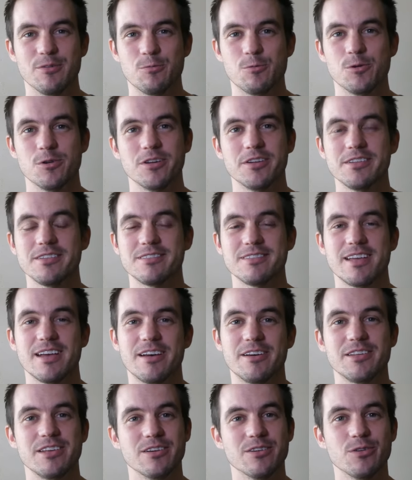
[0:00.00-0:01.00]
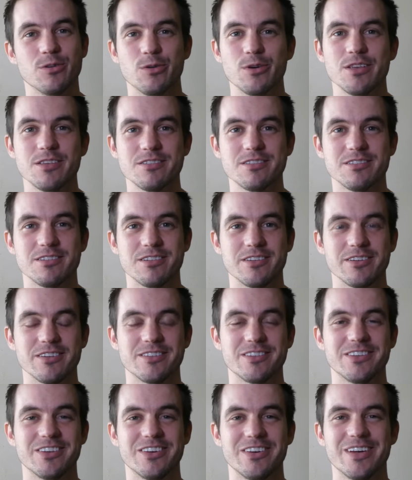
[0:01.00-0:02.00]
the world is now your oyster.
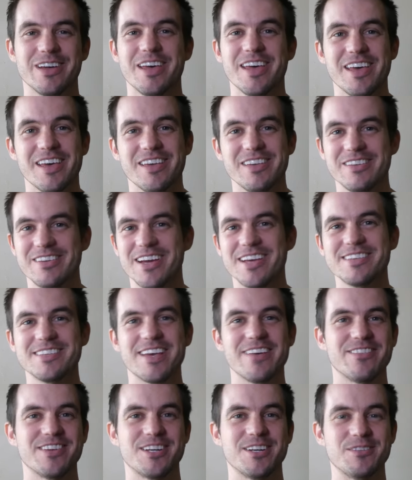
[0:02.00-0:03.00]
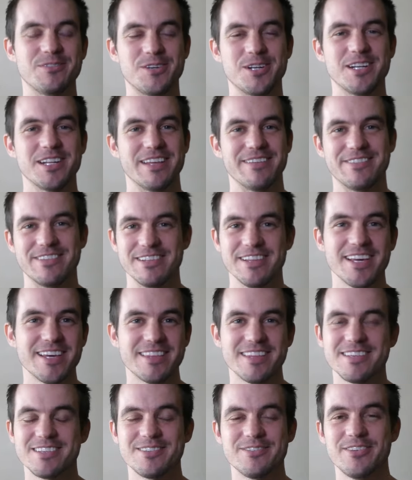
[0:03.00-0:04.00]
So you guys have a good one. If you
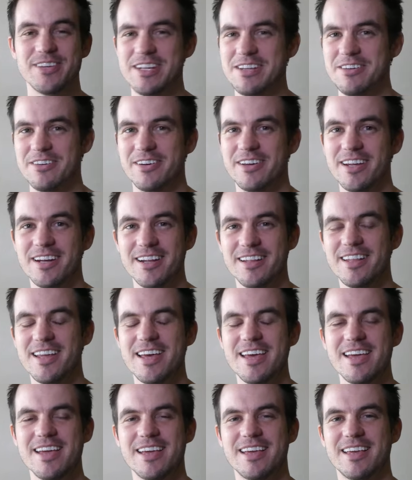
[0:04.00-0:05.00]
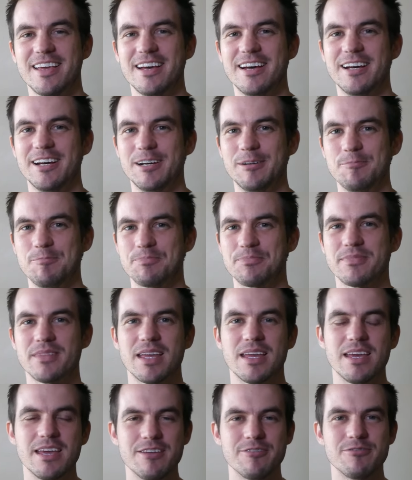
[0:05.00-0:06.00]
like this video, hit a like.
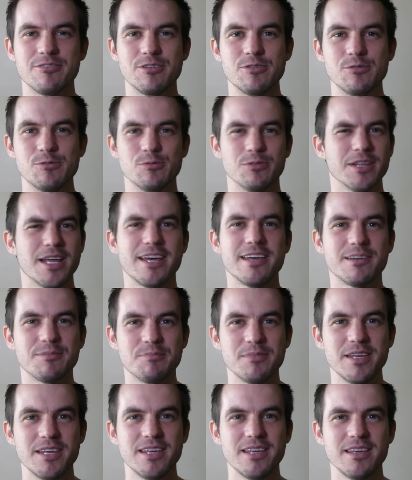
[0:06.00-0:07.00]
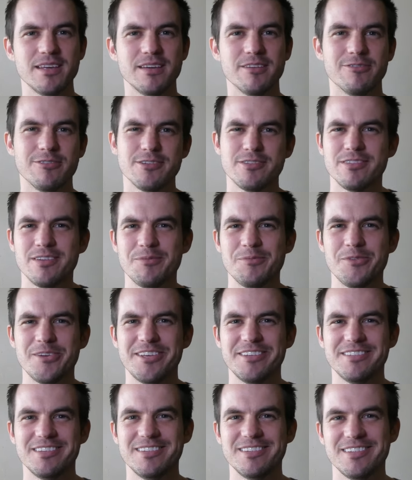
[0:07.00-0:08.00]
If you like me for some
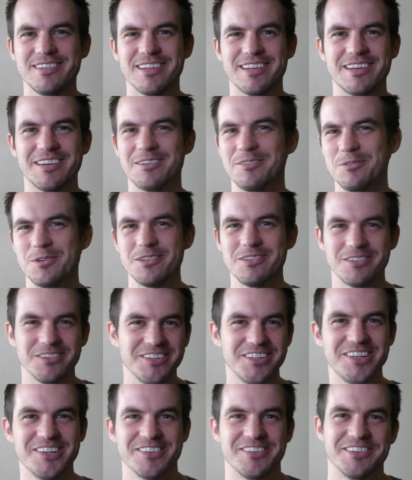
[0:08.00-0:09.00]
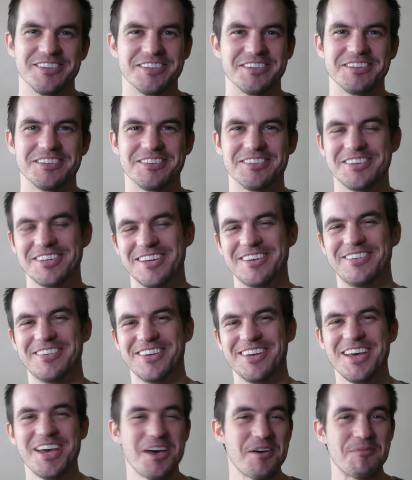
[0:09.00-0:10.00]
reason, like, what's wrong with you?
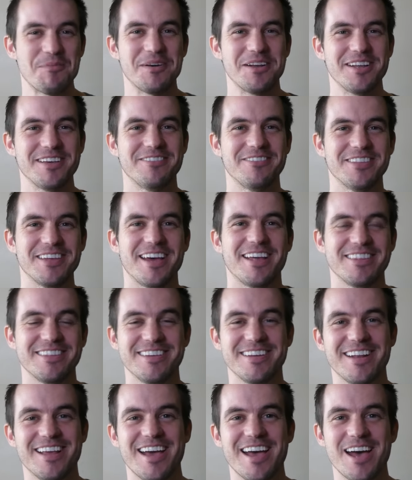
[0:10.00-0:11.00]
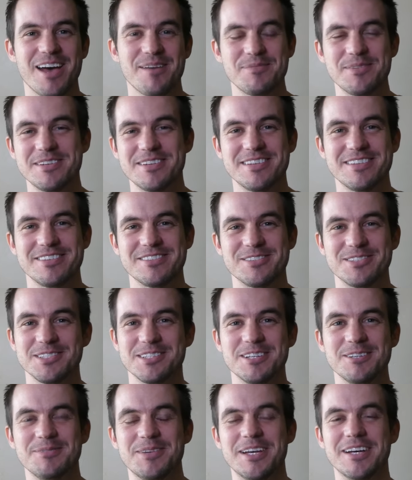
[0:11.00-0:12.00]
But if that did happen to you
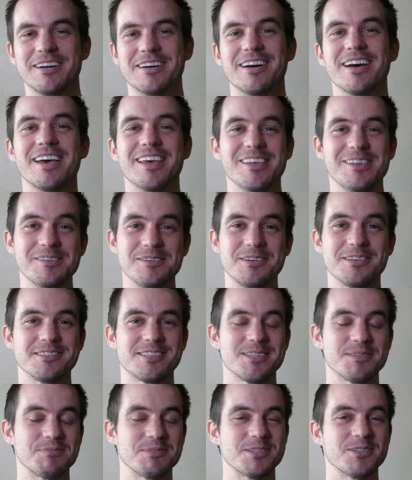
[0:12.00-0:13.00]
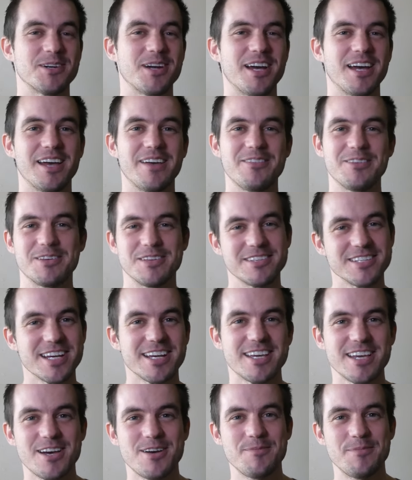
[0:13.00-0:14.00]
somehow, you can subscribe, you can
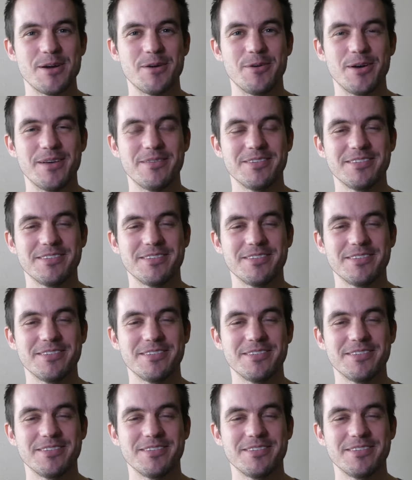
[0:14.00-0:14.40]
check out my